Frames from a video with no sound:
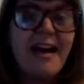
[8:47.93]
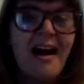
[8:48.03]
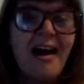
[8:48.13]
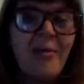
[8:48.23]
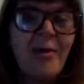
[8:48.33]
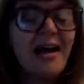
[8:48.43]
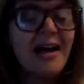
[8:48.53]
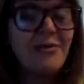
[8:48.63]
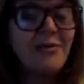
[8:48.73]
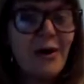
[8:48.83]
What
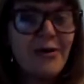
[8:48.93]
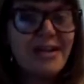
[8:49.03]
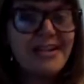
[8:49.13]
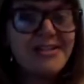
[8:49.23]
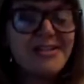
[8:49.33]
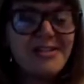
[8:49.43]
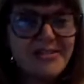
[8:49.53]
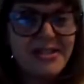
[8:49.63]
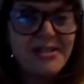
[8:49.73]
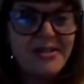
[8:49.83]
kind of coding do
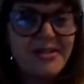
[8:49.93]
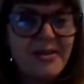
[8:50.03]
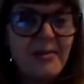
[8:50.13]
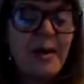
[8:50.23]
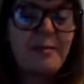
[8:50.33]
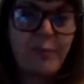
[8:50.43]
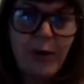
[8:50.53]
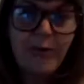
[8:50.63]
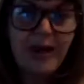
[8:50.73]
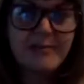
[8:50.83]
you do? What
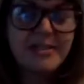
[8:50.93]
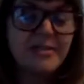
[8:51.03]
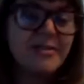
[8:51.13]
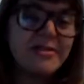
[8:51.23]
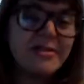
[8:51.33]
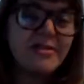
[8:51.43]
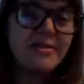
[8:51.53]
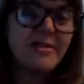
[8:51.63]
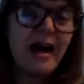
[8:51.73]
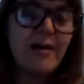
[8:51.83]
programs do you
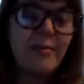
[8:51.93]
do?